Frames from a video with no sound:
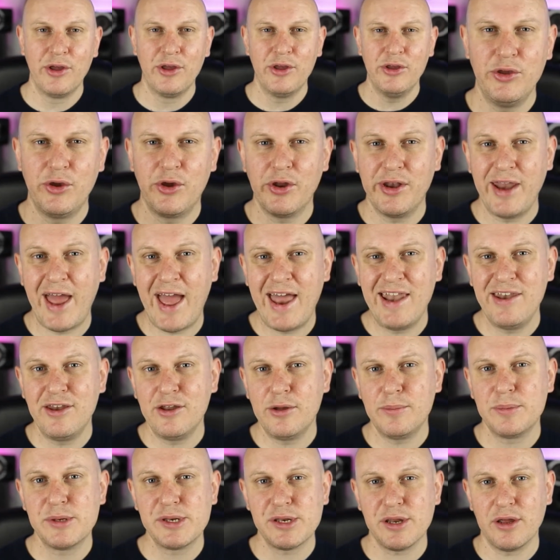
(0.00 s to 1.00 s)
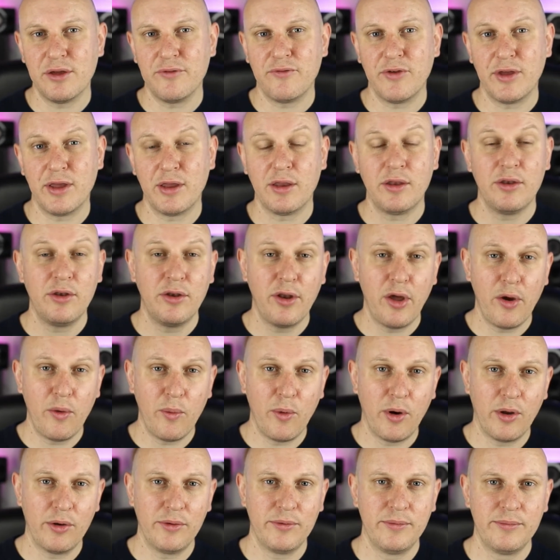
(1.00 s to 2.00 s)
you can end up serving no
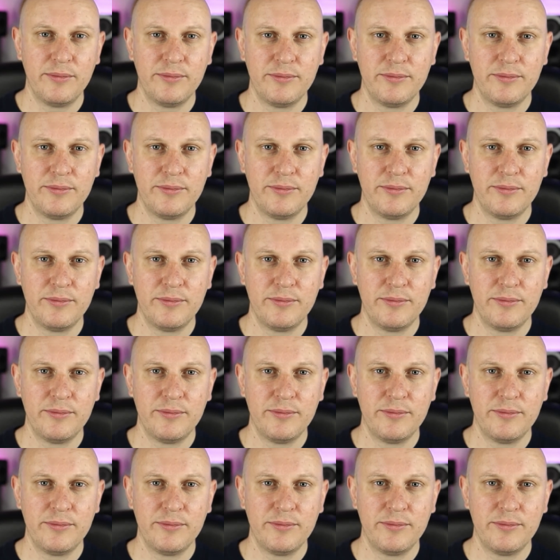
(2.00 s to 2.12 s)
one.